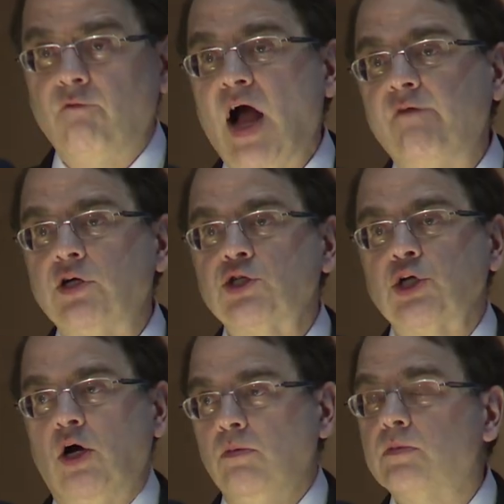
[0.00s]
Five years
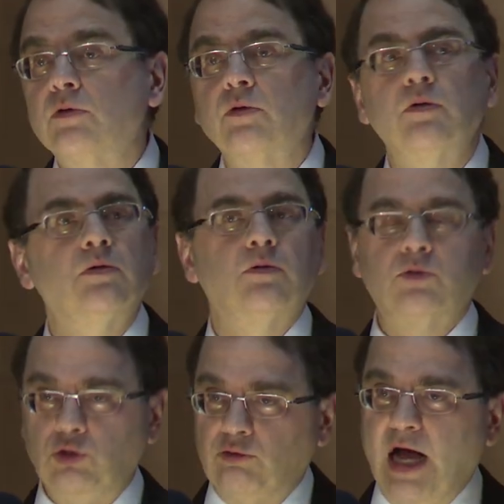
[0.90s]
ago,
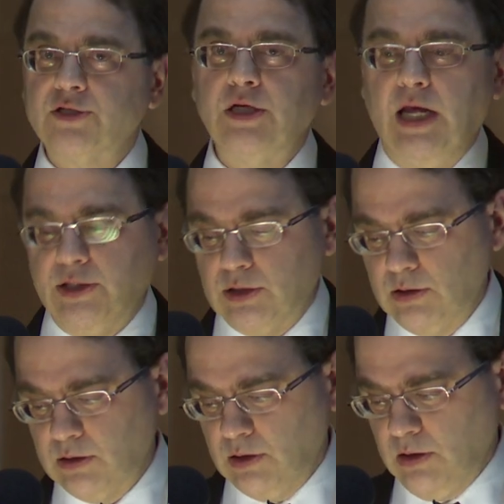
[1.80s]
two thousand eight,
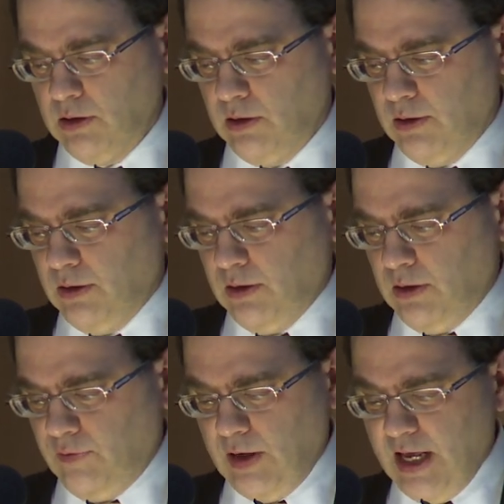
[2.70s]

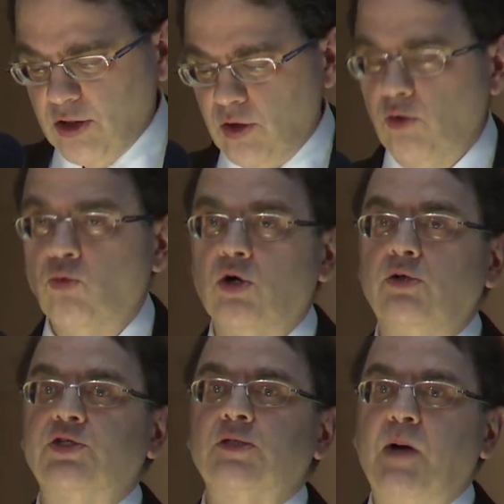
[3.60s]
the nation and the
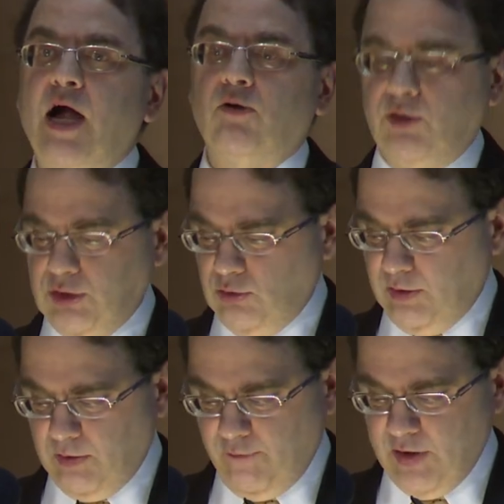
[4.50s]
world spiraled into
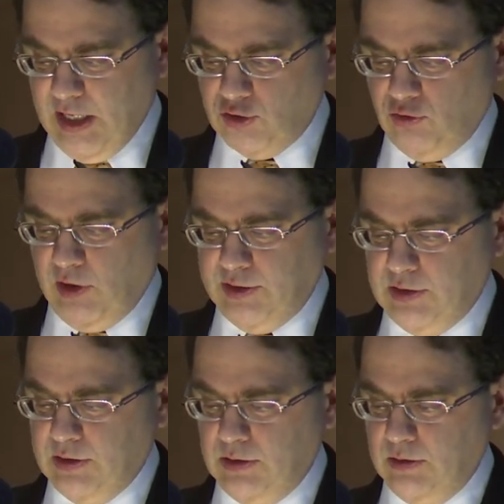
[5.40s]
a financial
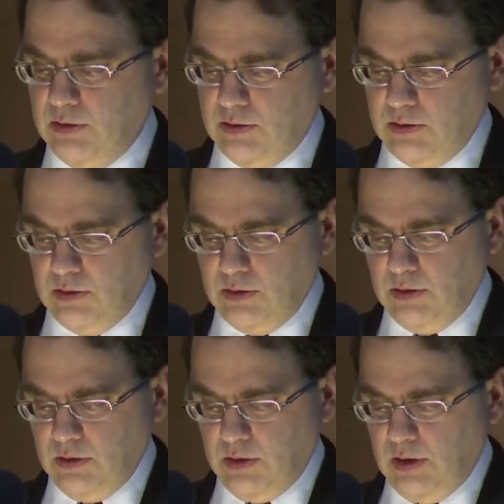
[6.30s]
crisis.
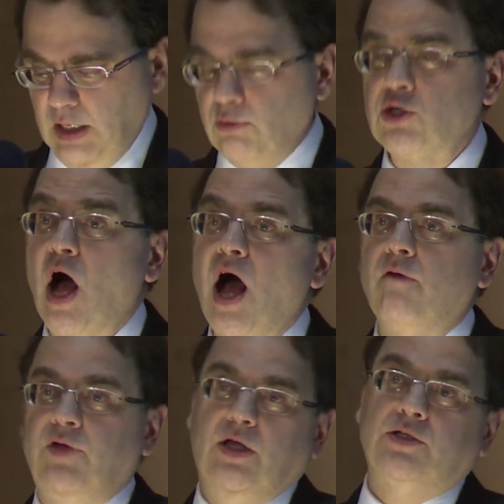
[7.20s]
It was
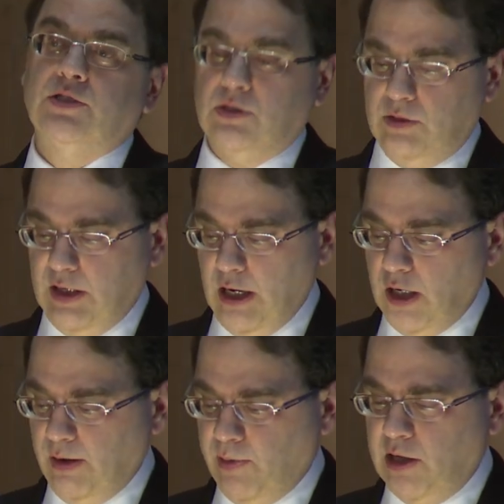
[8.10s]
obvious that
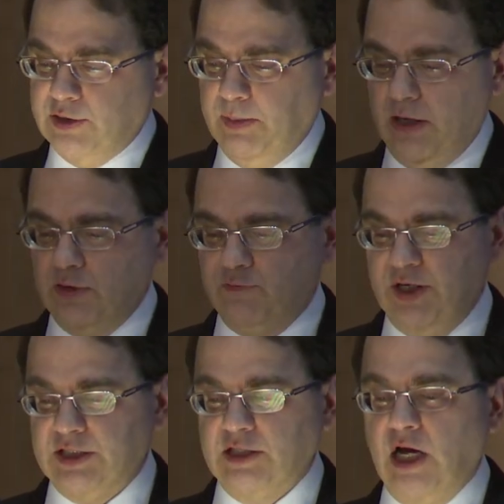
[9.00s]
economic policymakers
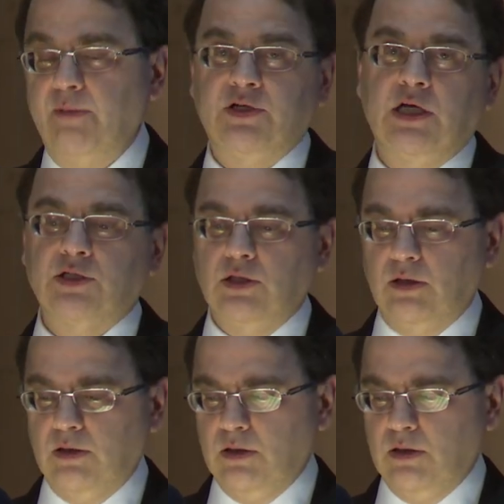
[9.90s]
faced a time of testing.